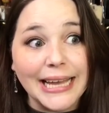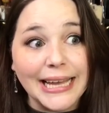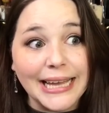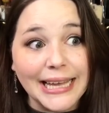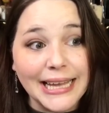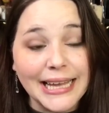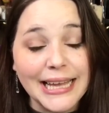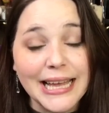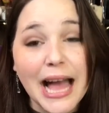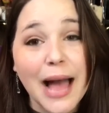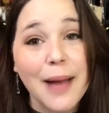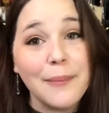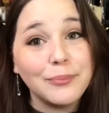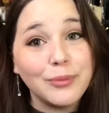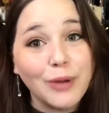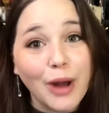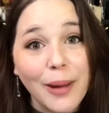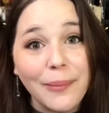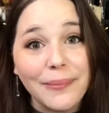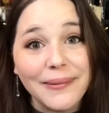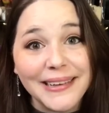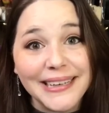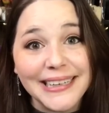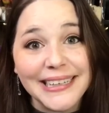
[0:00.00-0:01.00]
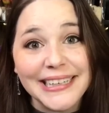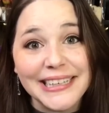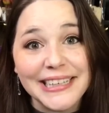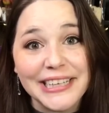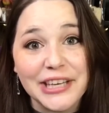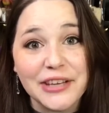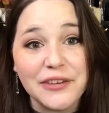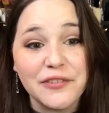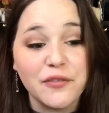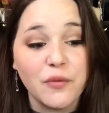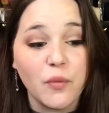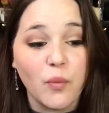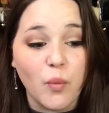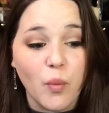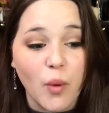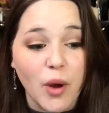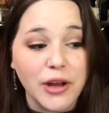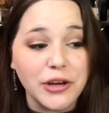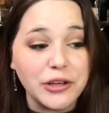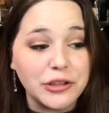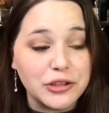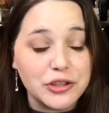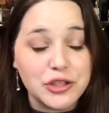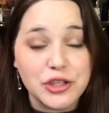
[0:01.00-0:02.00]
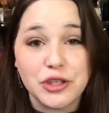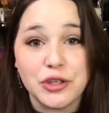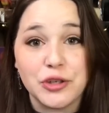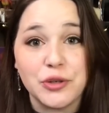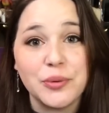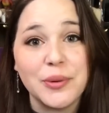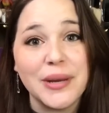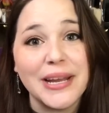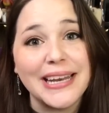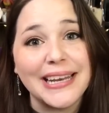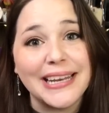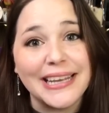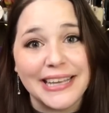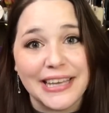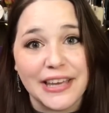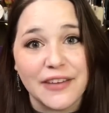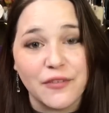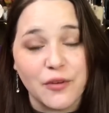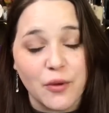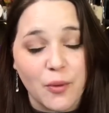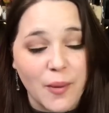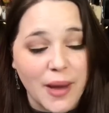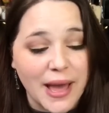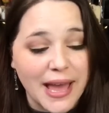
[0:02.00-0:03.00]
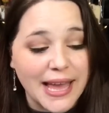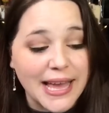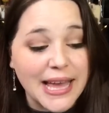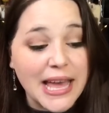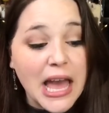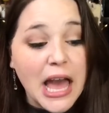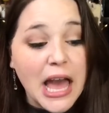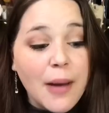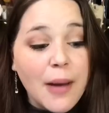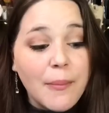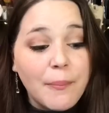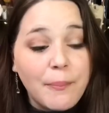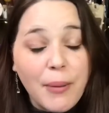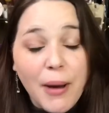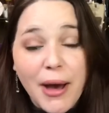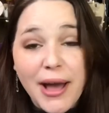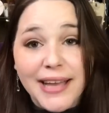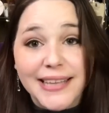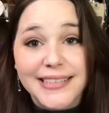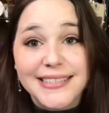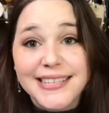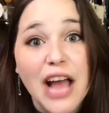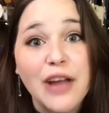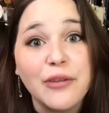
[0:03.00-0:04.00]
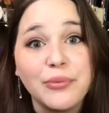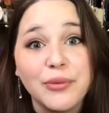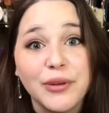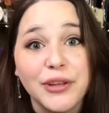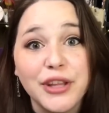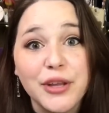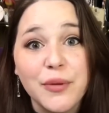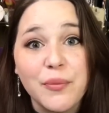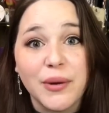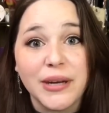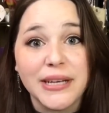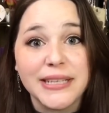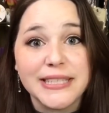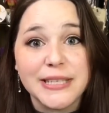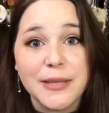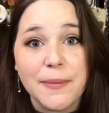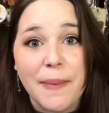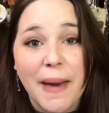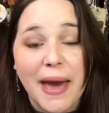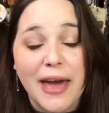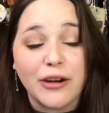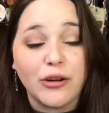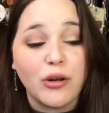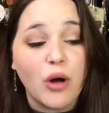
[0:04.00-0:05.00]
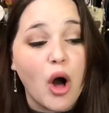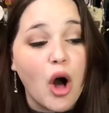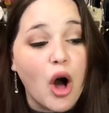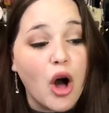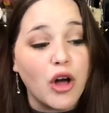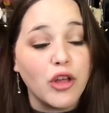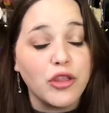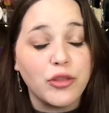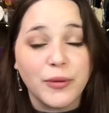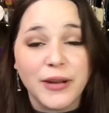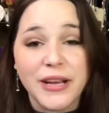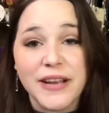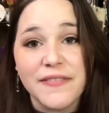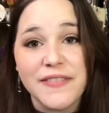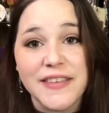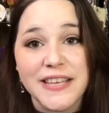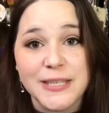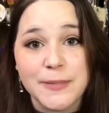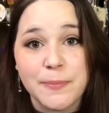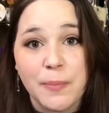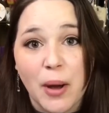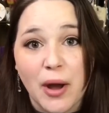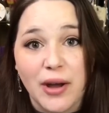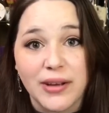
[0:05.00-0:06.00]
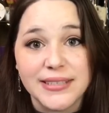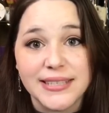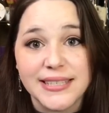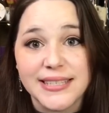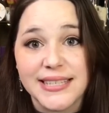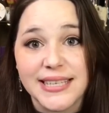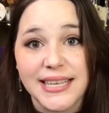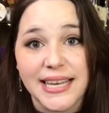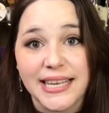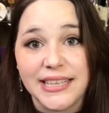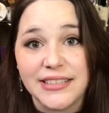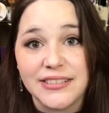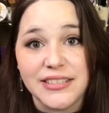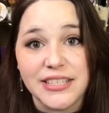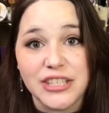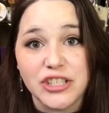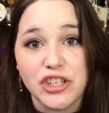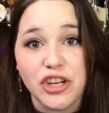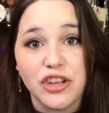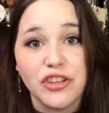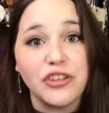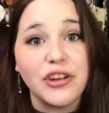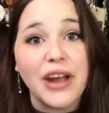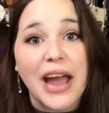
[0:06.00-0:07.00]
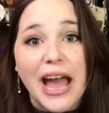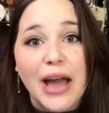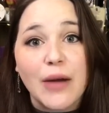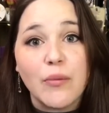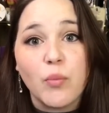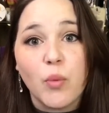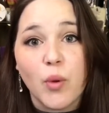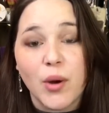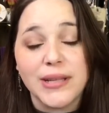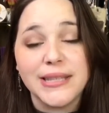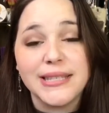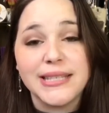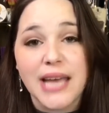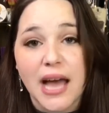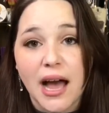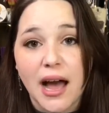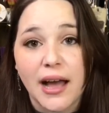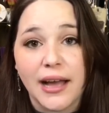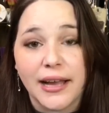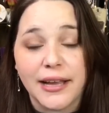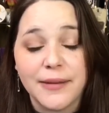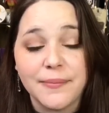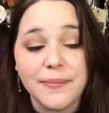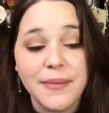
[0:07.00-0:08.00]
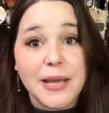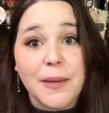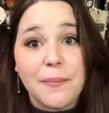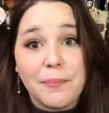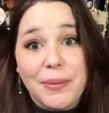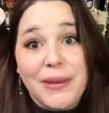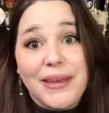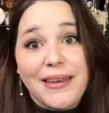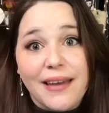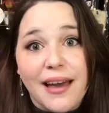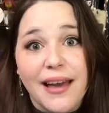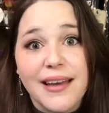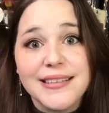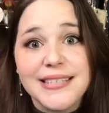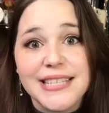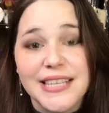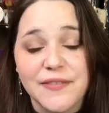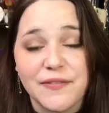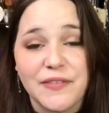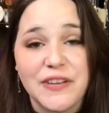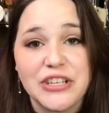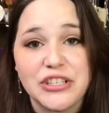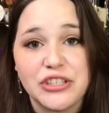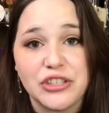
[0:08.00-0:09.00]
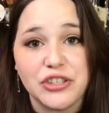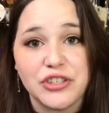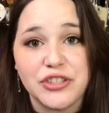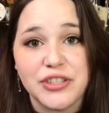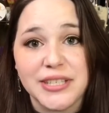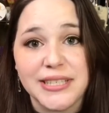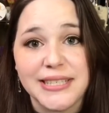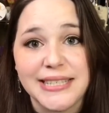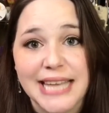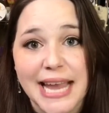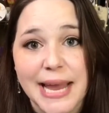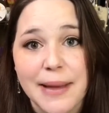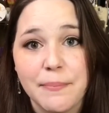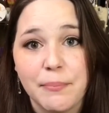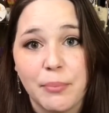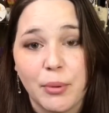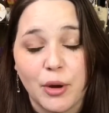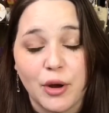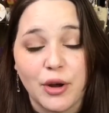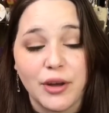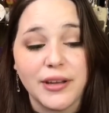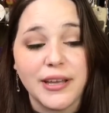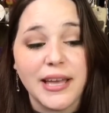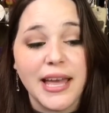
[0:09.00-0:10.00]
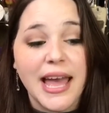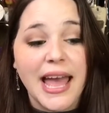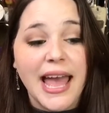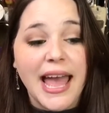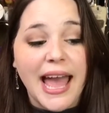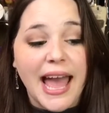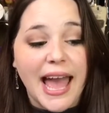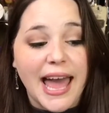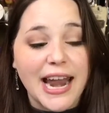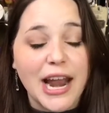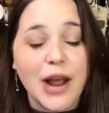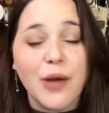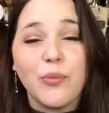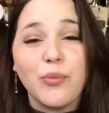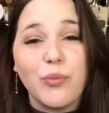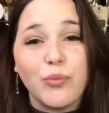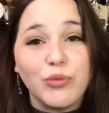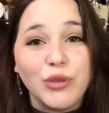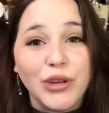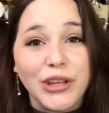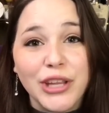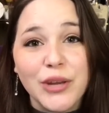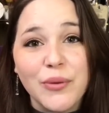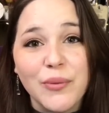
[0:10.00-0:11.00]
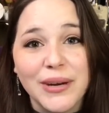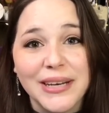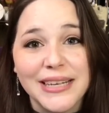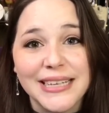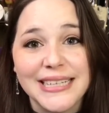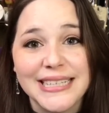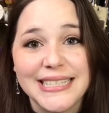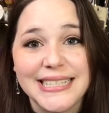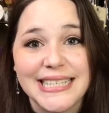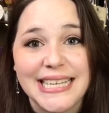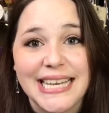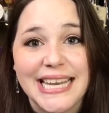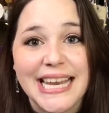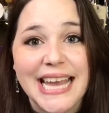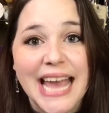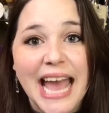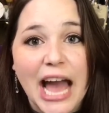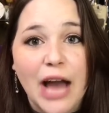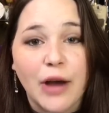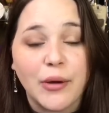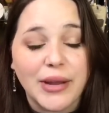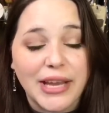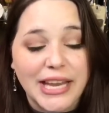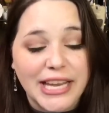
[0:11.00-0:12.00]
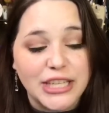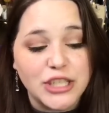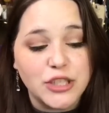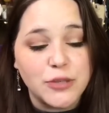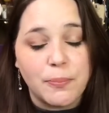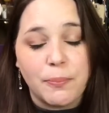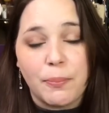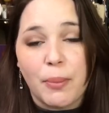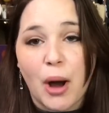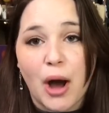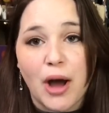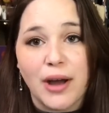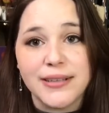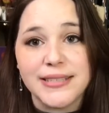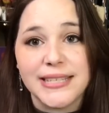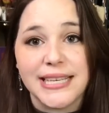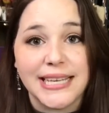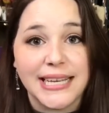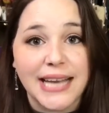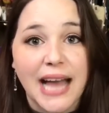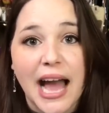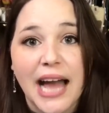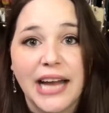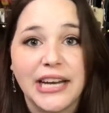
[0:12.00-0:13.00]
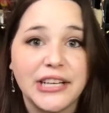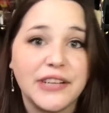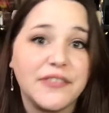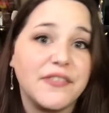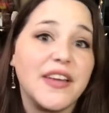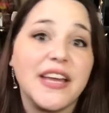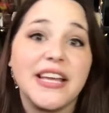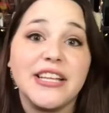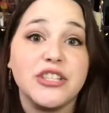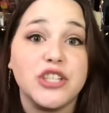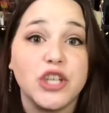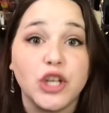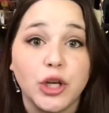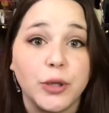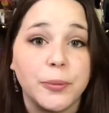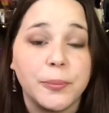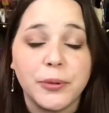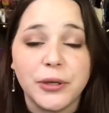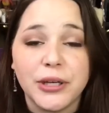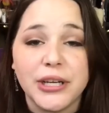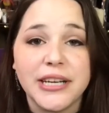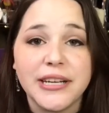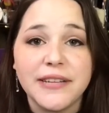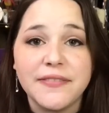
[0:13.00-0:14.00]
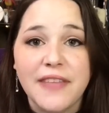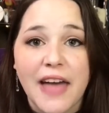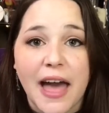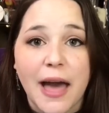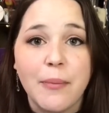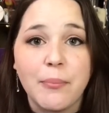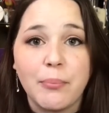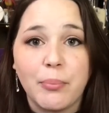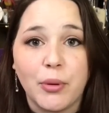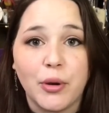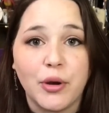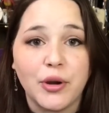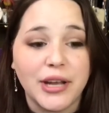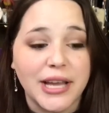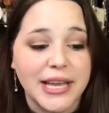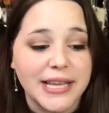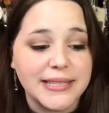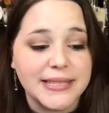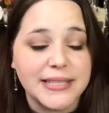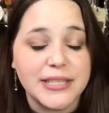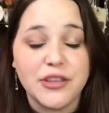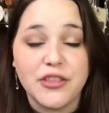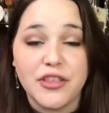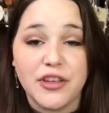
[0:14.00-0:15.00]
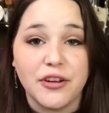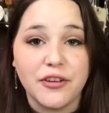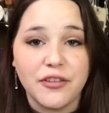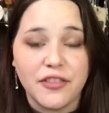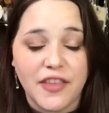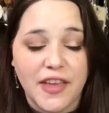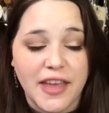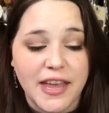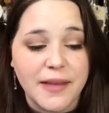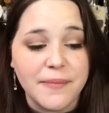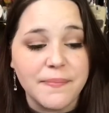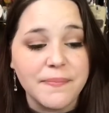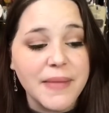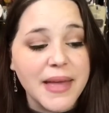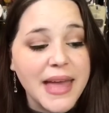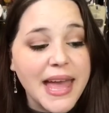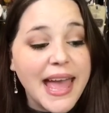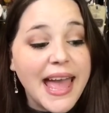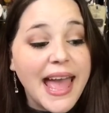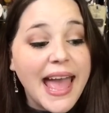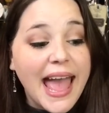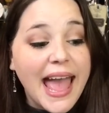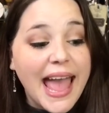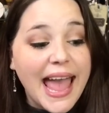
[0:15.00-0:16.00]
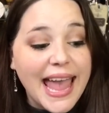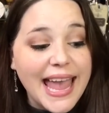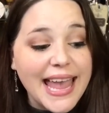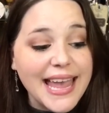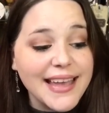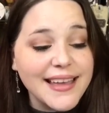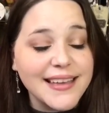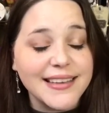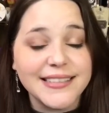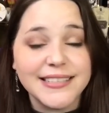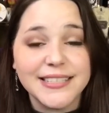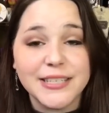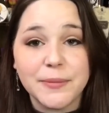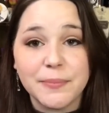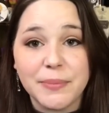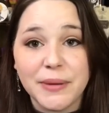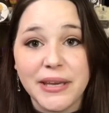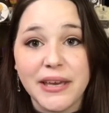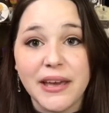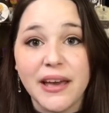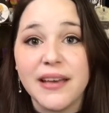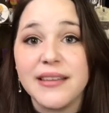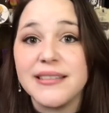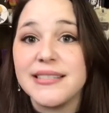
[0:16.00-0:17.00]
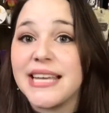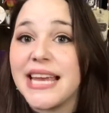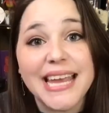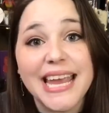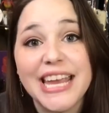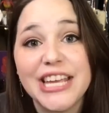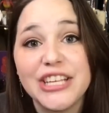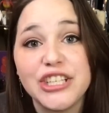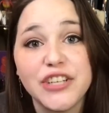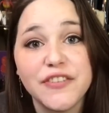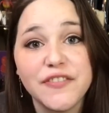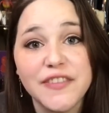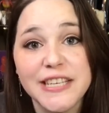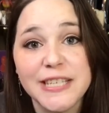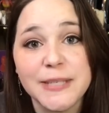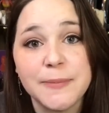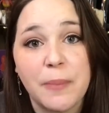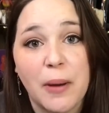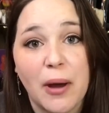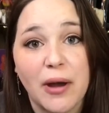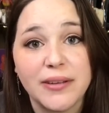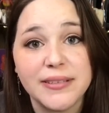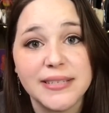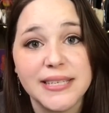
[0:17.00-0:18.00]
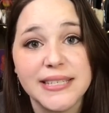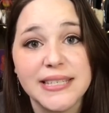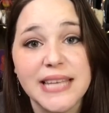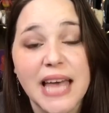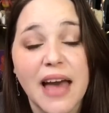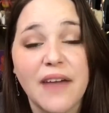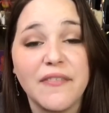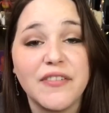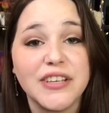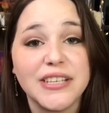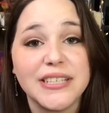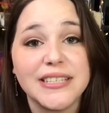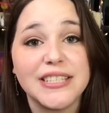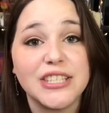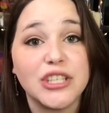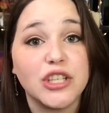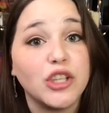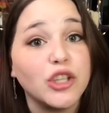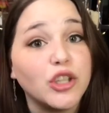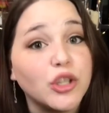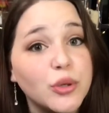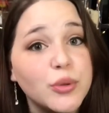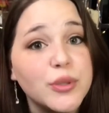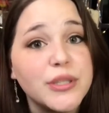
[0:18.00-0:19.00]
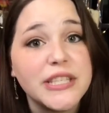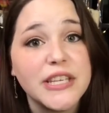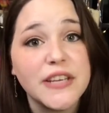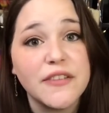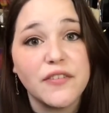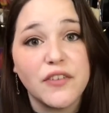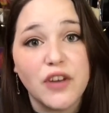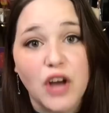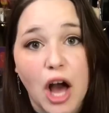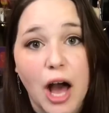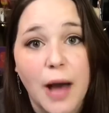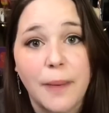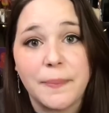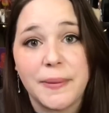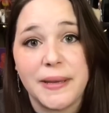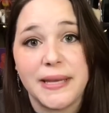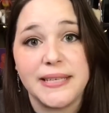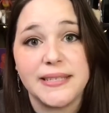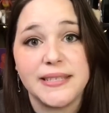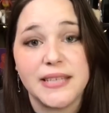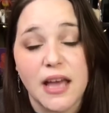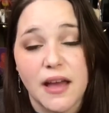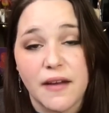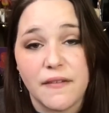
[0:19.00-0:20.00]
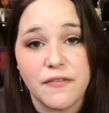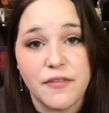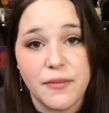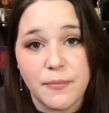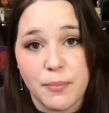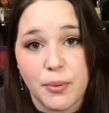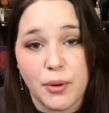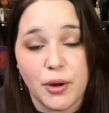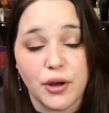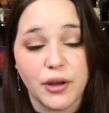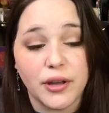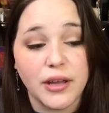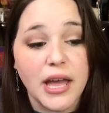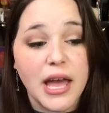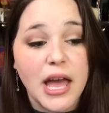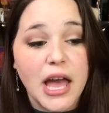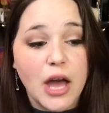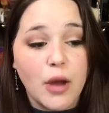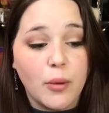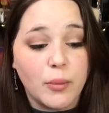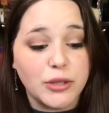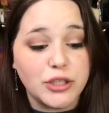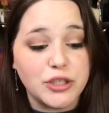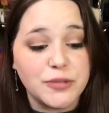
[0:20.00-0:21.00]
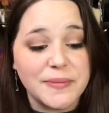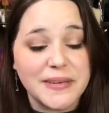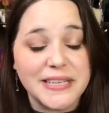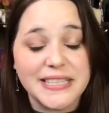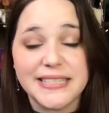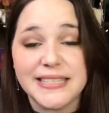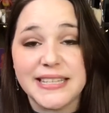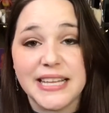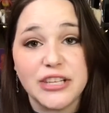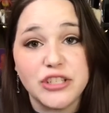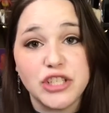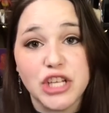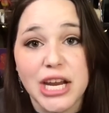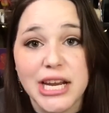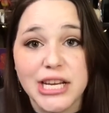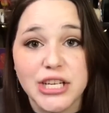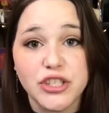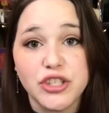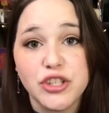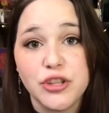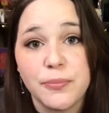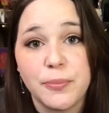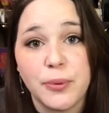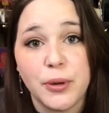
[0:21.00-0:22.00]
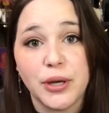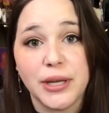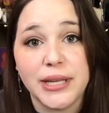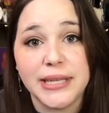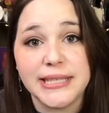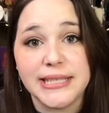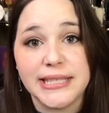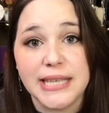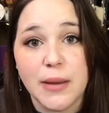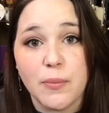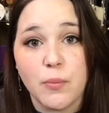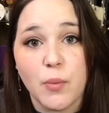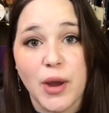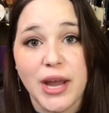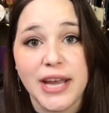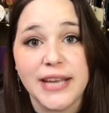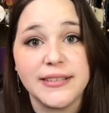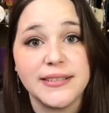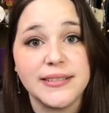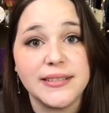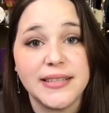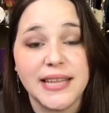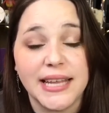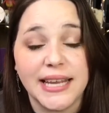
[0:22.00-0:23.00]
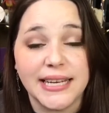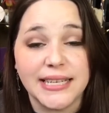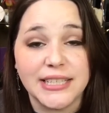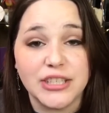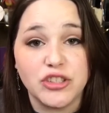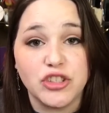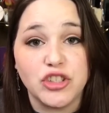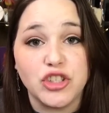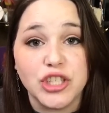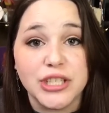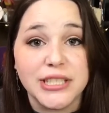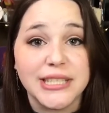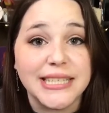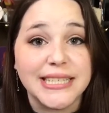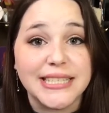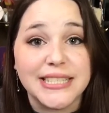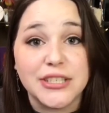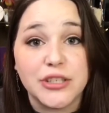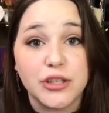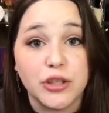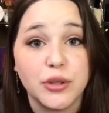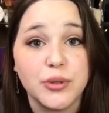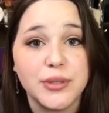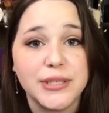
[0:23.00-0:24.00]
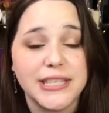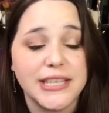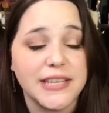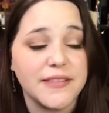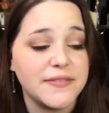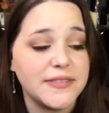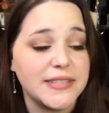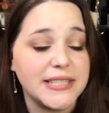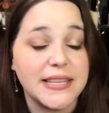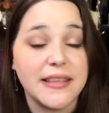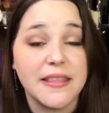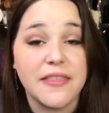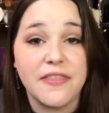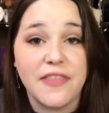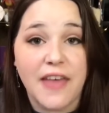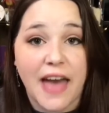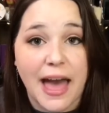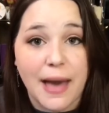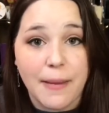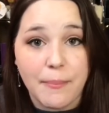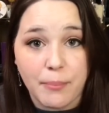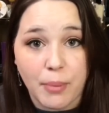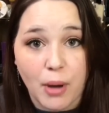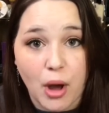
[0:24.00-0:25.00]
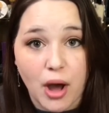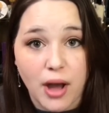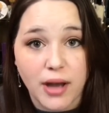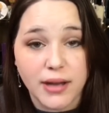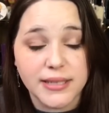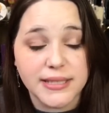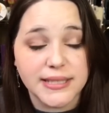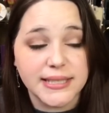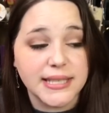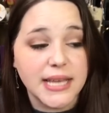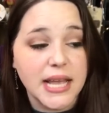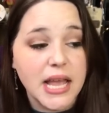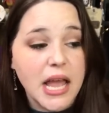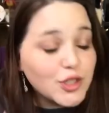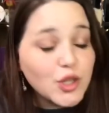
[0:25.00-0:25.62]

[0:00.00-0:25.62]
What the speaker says: I'm probably gonna give one or two in a giveaway, but I really wanted to battle all three of these boxes against each other at one time because it features the same book, and I really wanted to see how each box and kind of interpreted that book into their theme, and because each of these boxes have exclusive copies of the book, which means they changed the book in some way that is just exclusive to that box.